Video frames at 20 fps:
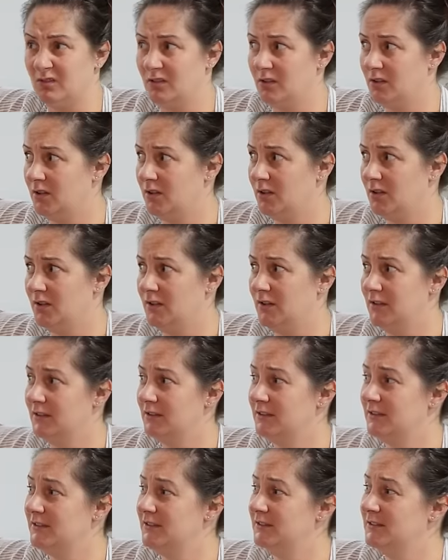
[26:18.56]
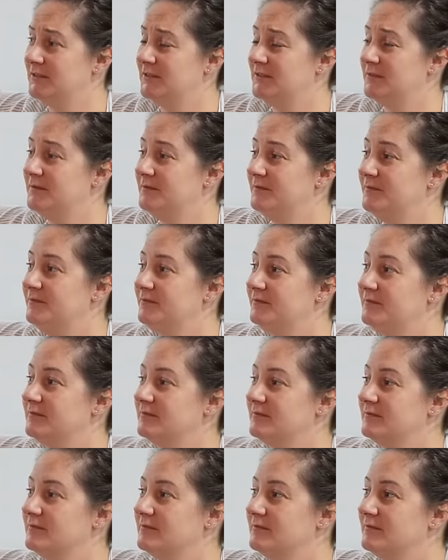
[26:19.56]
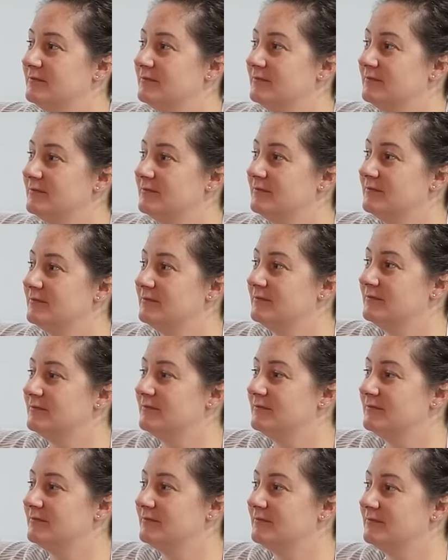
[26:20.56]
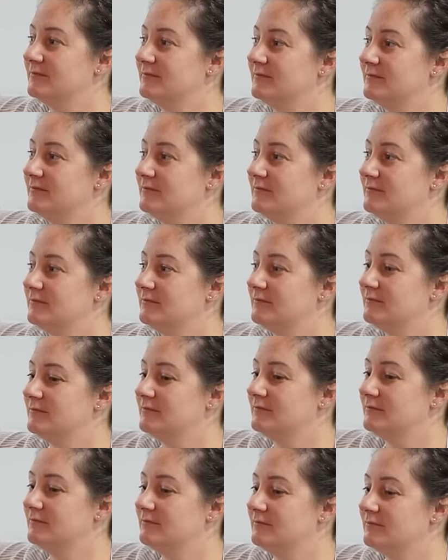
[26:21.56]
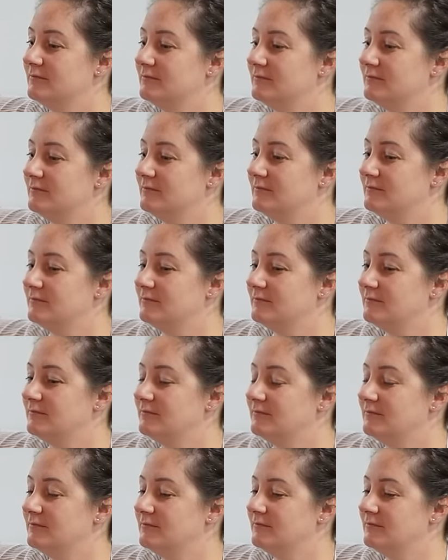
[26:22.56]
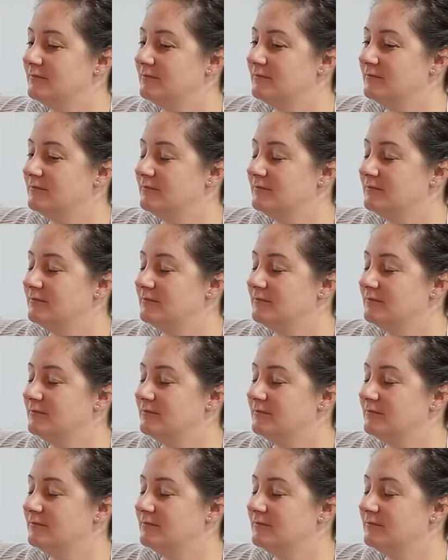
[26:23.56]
[no speech]